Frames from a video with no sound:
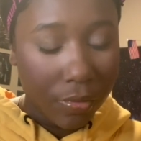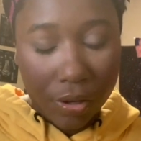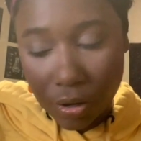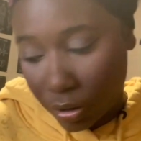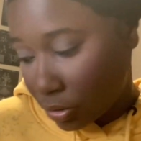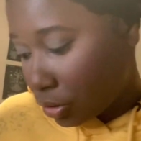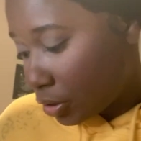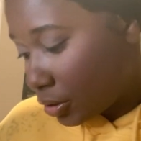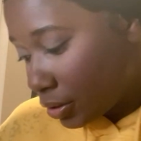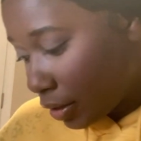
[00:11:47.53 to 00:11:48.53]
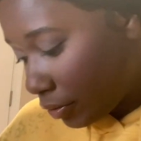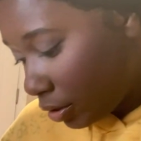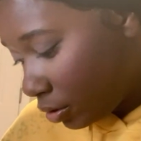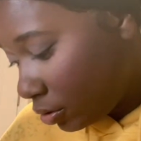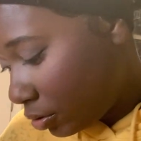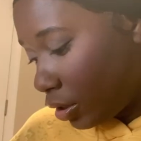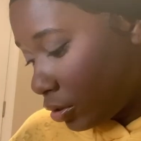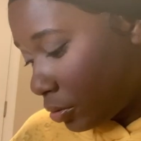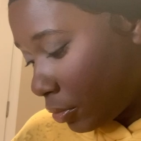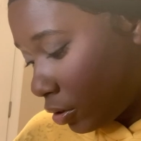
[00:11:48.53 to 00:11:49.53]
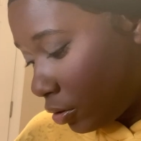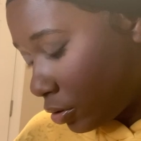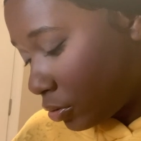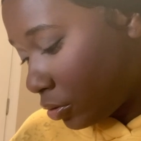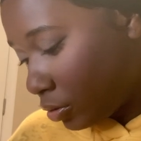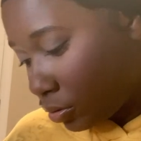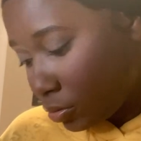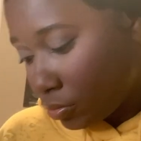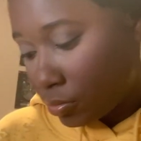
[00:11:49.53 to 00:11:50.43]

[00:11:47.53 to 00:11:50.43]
R37. Into my contour a little.